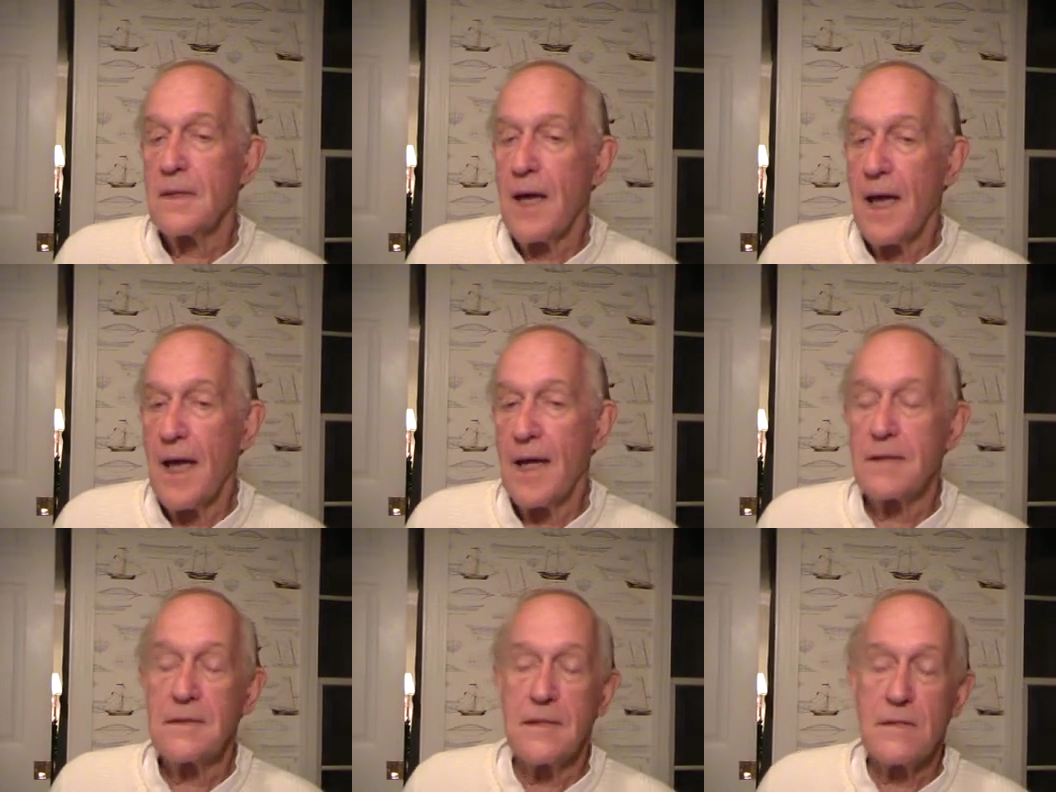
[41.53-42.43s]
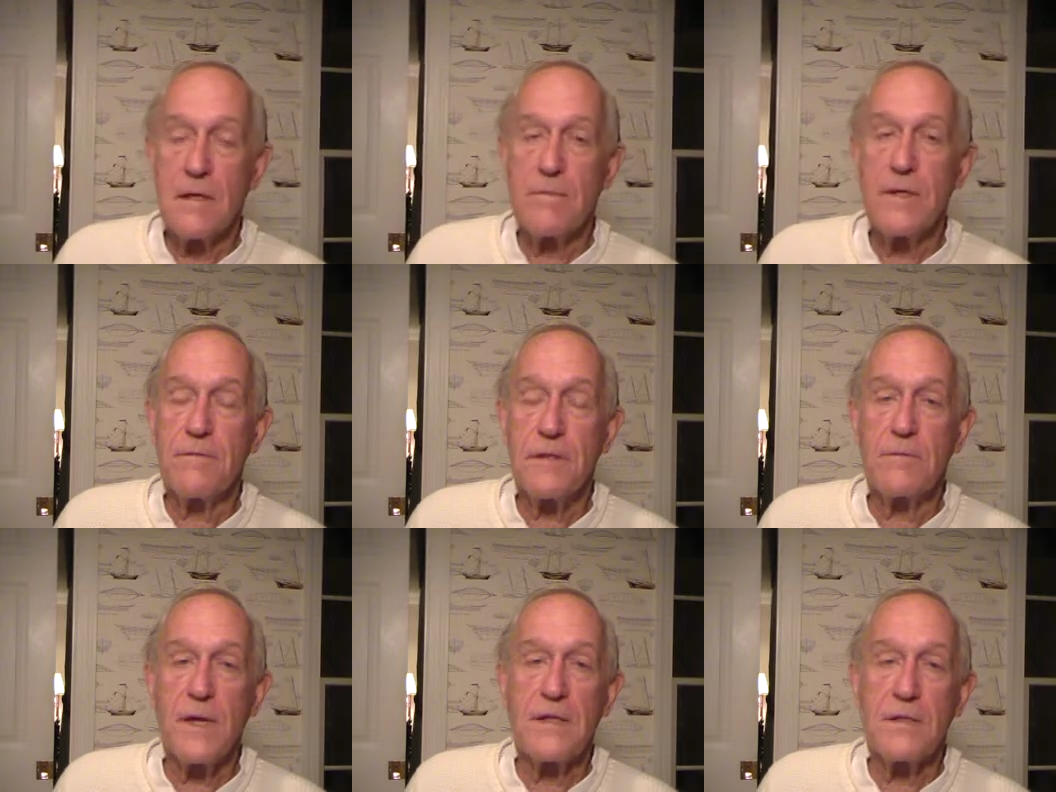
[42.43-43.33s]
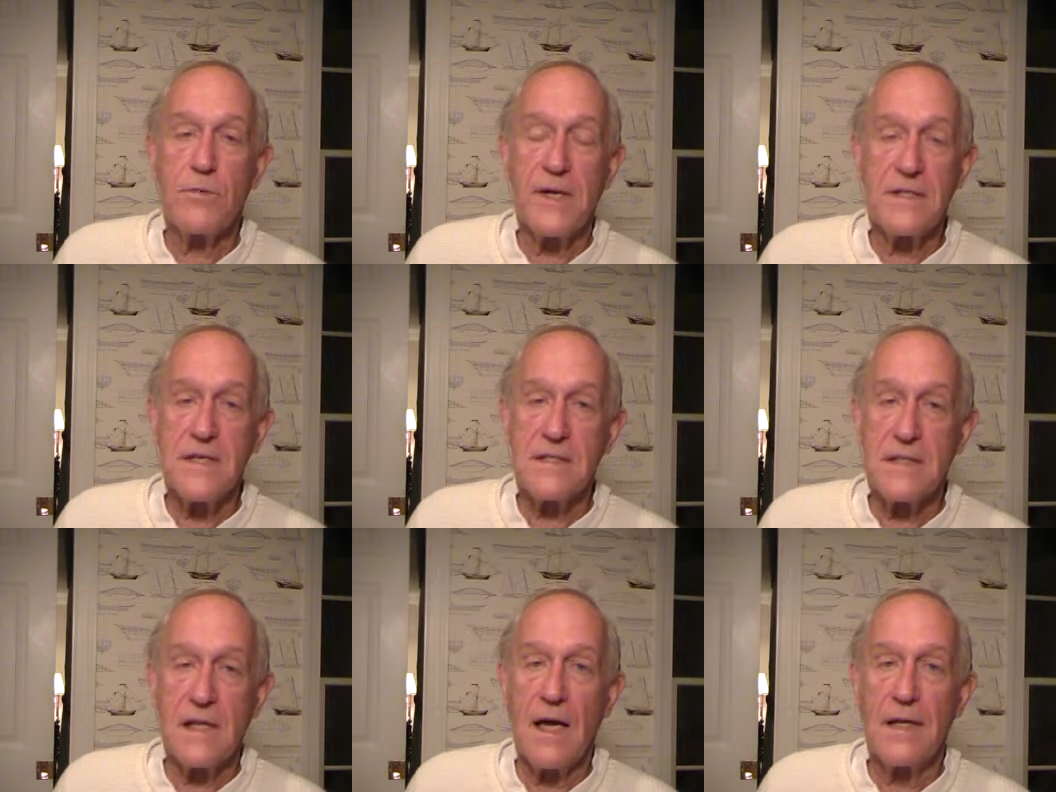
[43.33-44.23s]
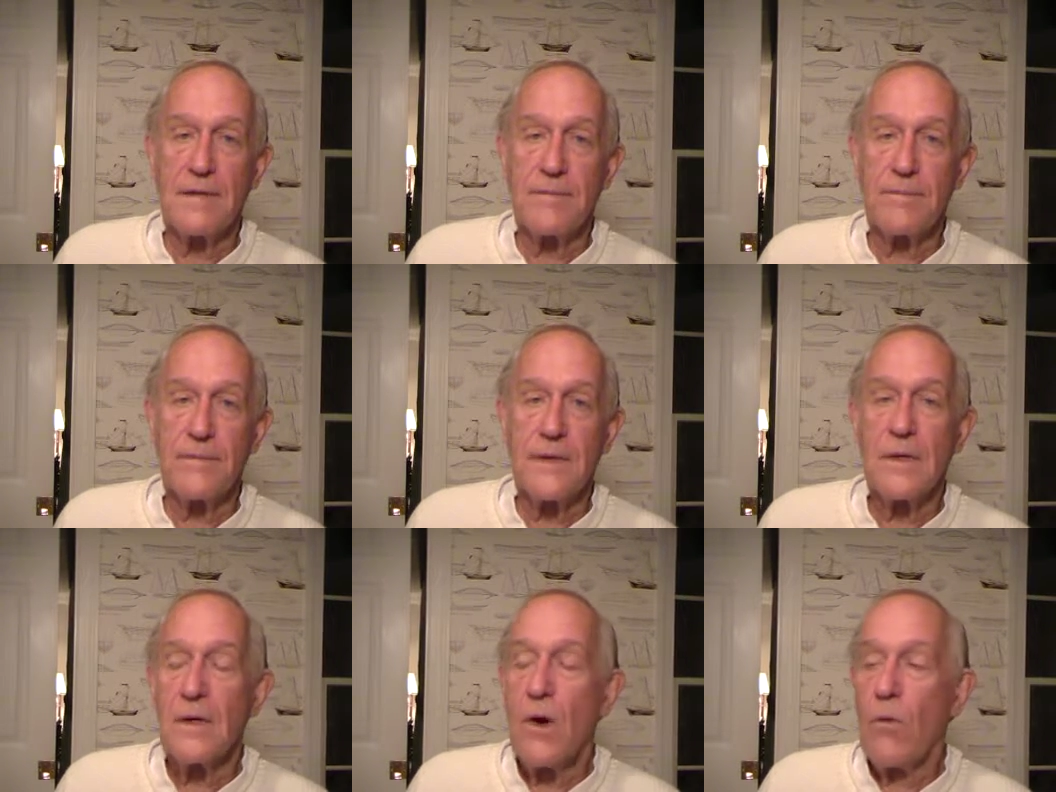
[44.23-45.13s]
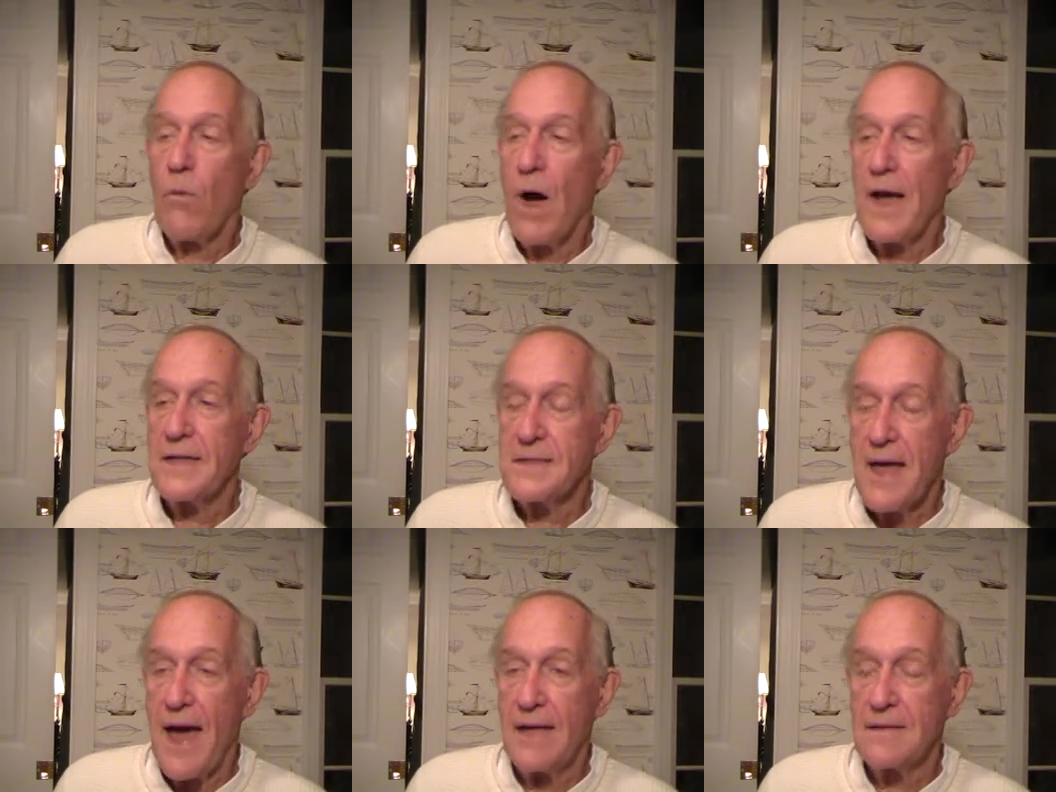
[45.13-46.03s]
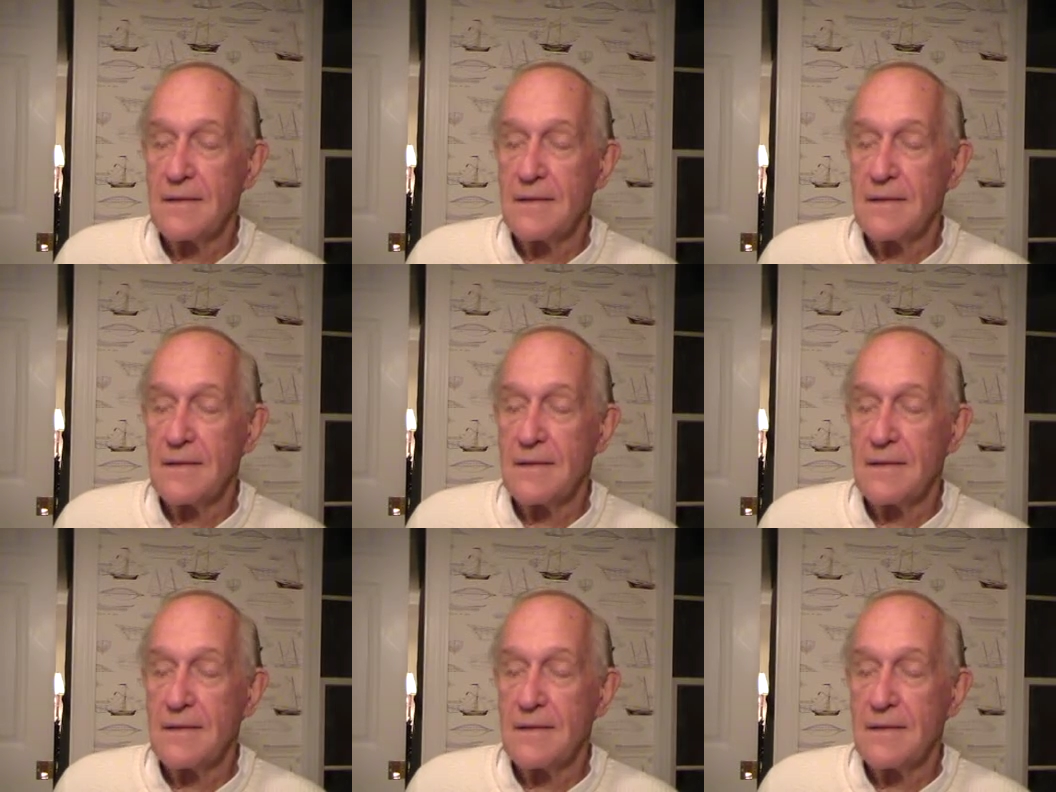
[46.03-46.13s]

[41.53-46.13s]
and determine if you could read the 2060 line. Why is that?